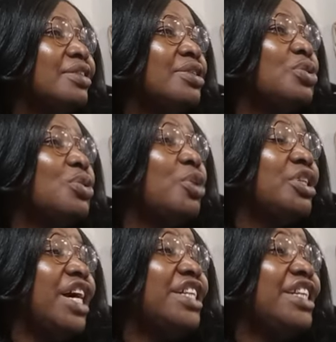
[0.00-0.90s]
So, but
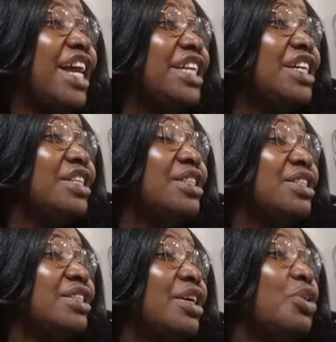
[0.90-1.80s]
they are the largest
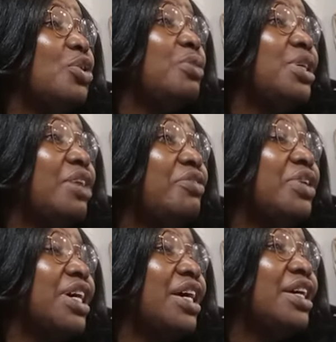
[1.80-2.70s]
in economy in Africa.